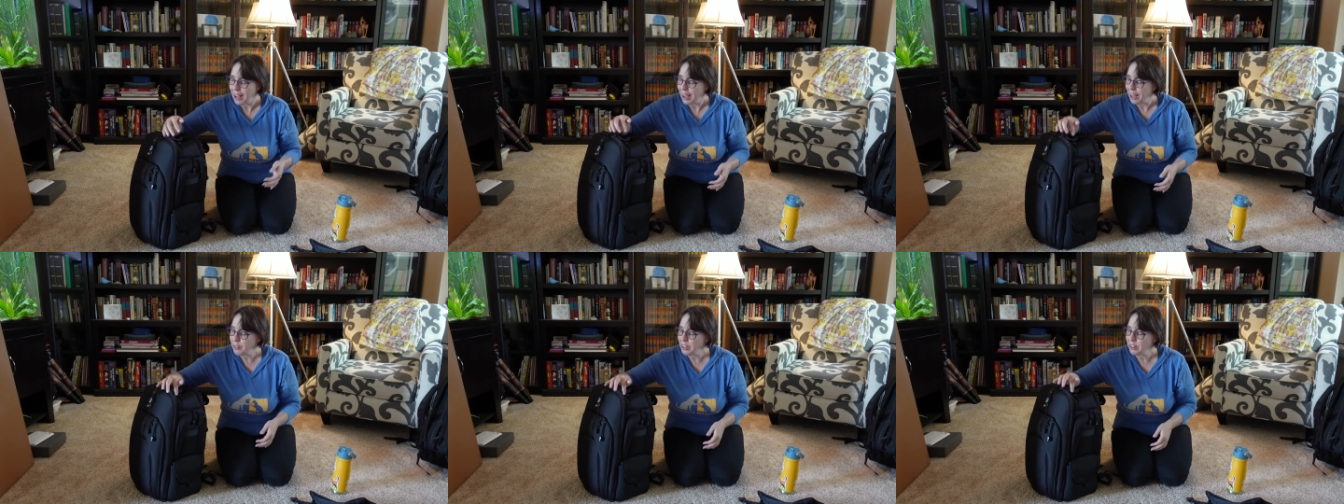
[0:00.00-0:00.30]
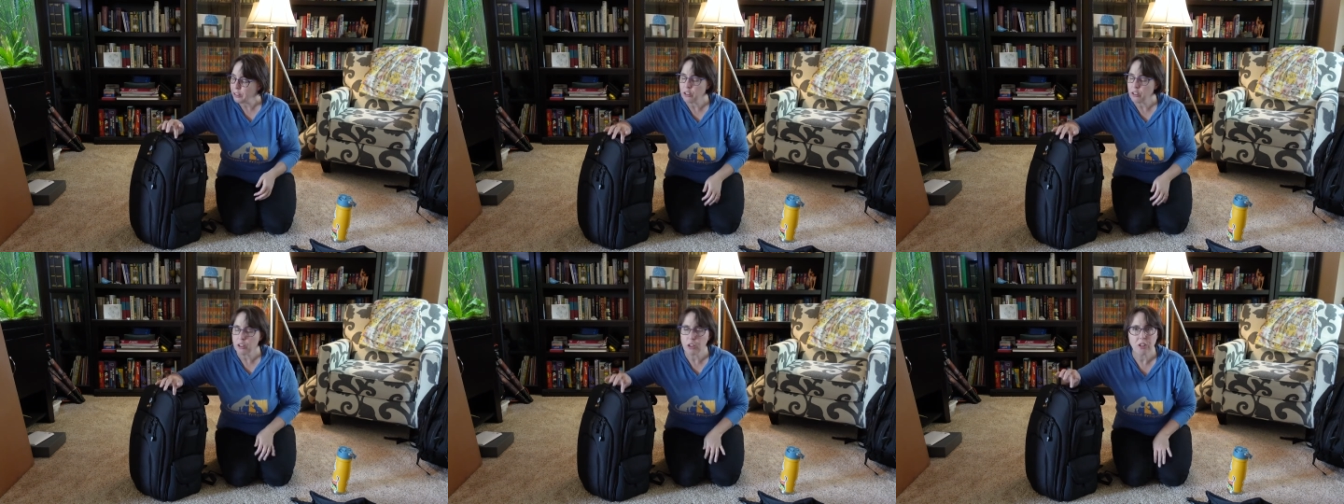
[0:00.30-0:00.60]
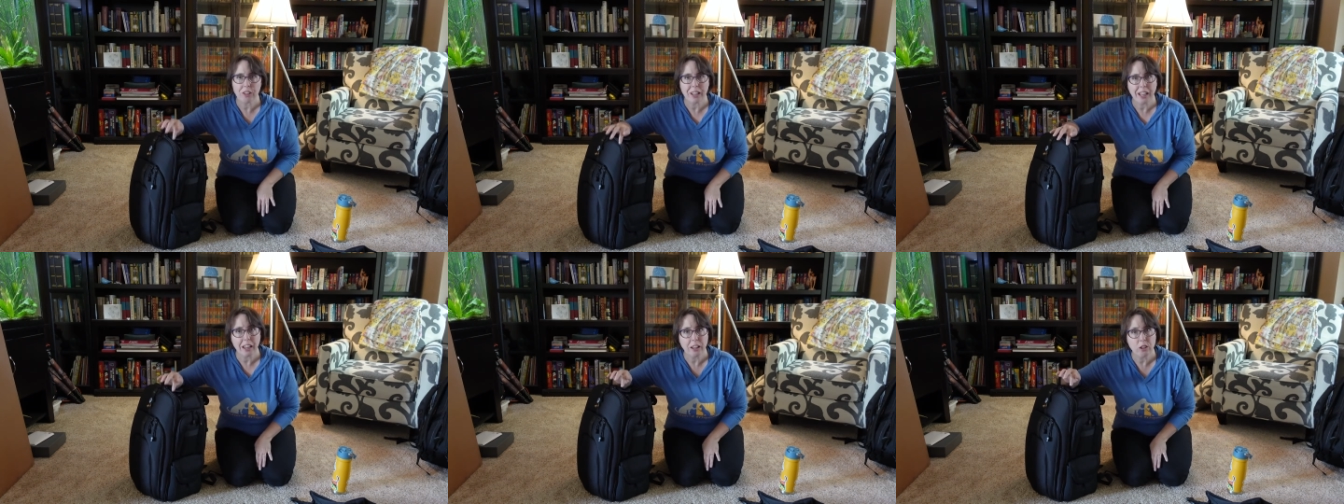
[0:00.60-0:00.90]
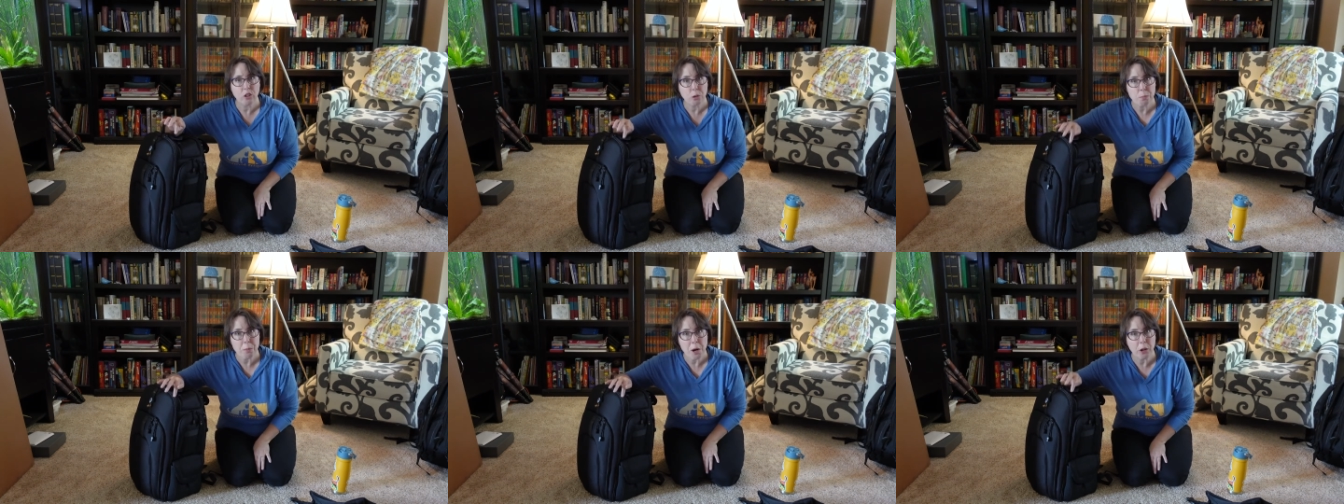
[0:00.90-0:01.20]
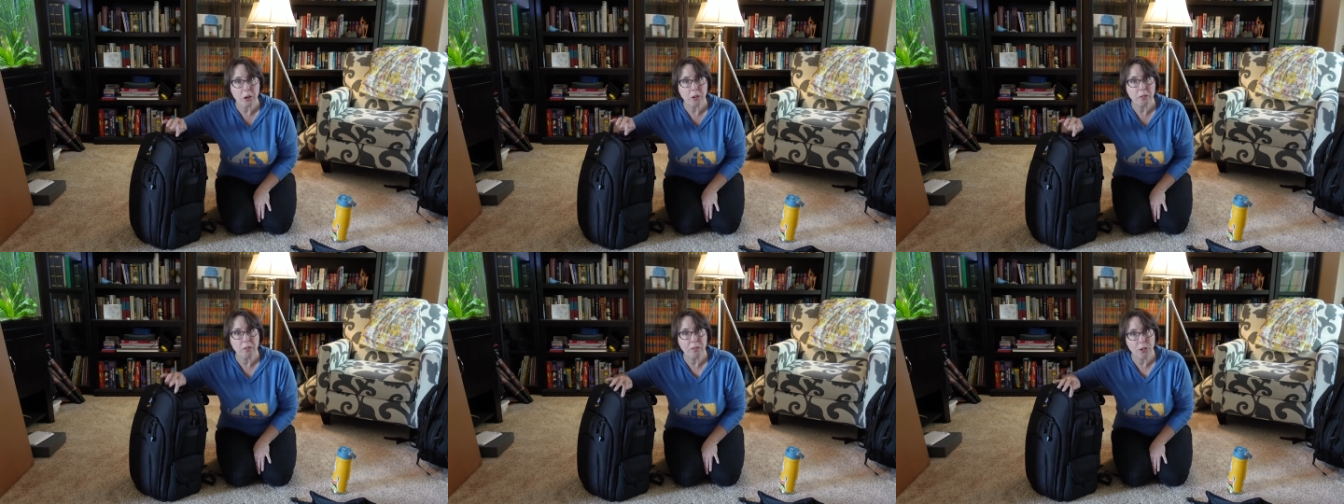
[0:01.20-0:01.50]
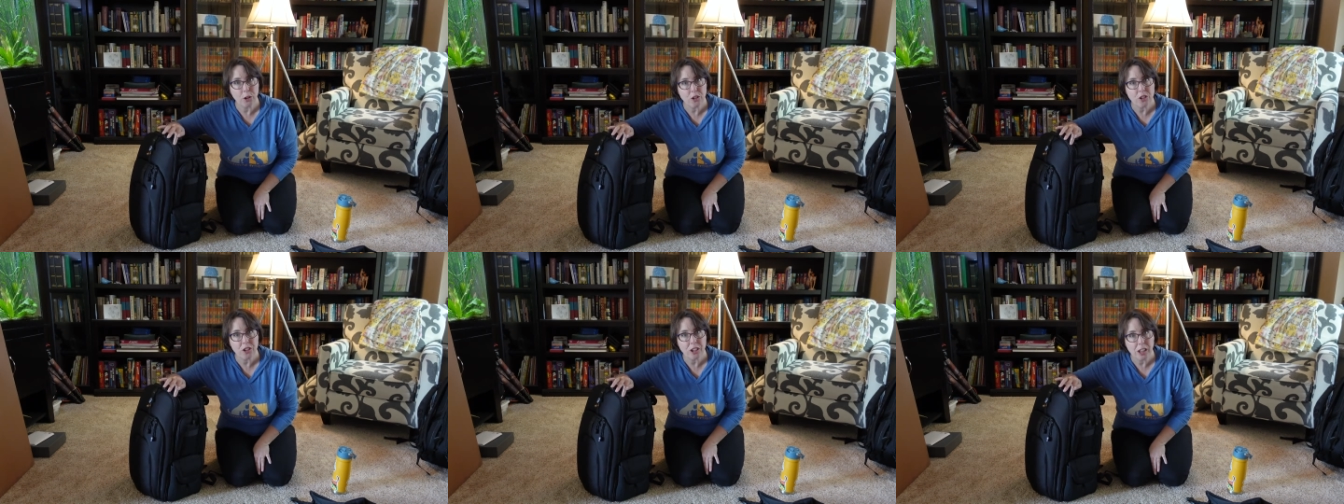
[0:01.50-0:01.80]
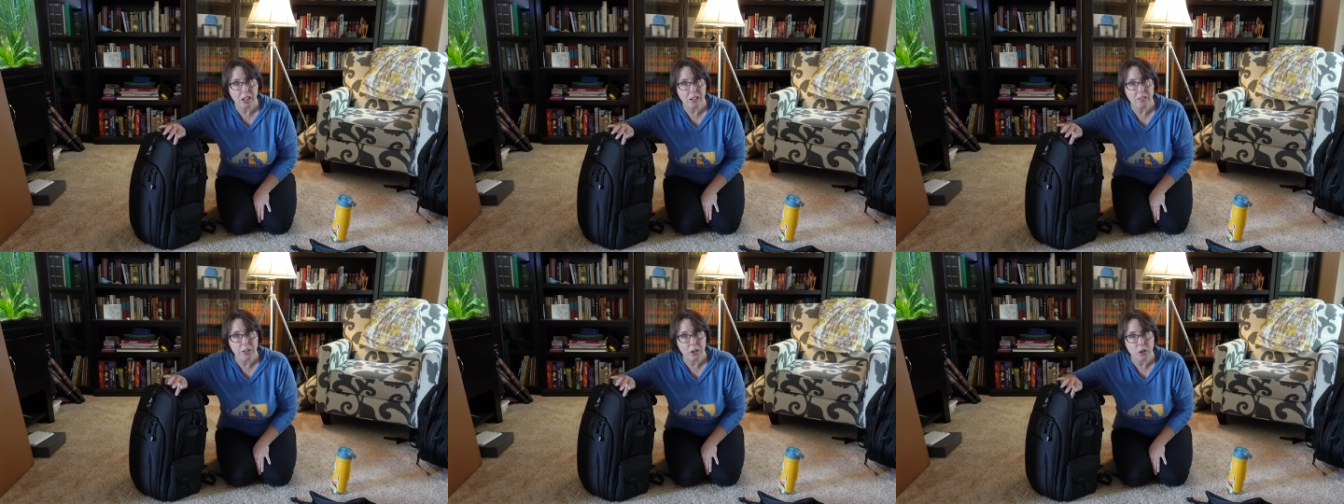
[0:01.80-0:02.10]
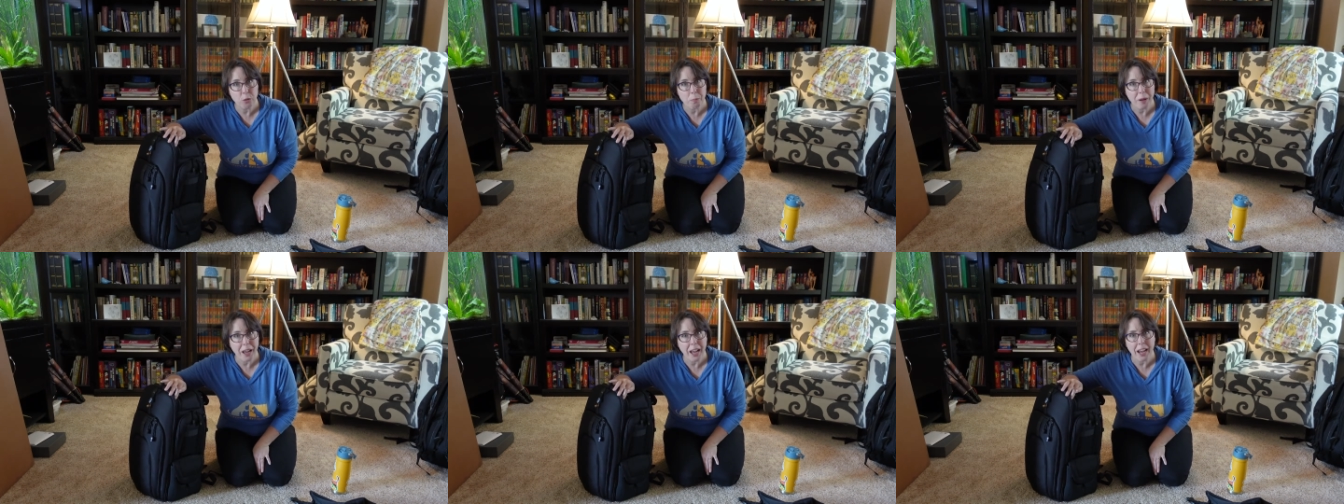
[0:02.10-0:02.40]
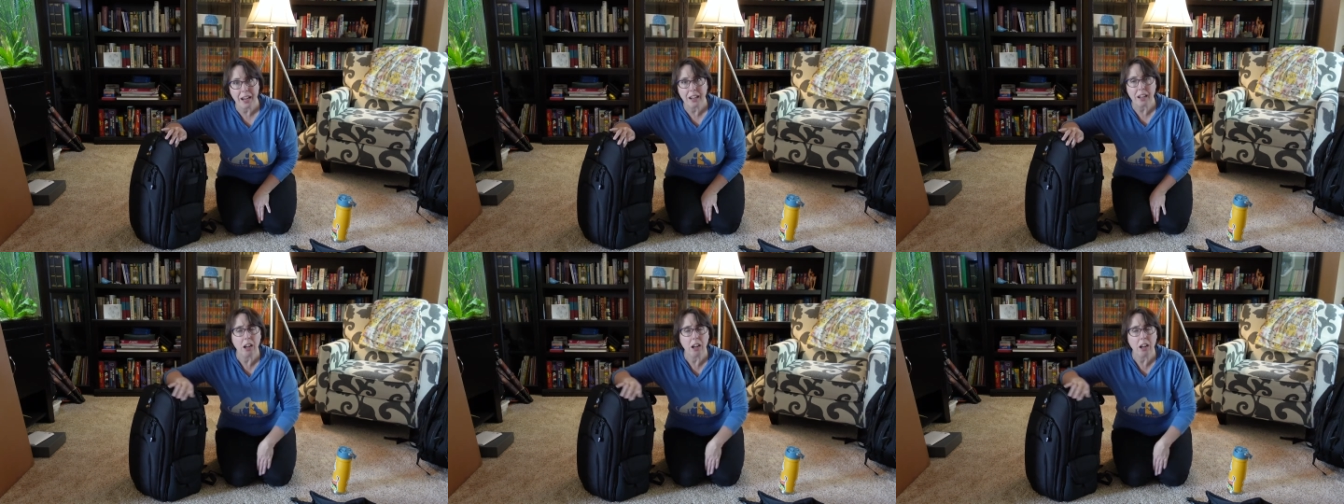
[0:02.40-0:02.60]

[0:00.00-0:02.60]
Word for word: I think there's a slightly smaller version of this bag.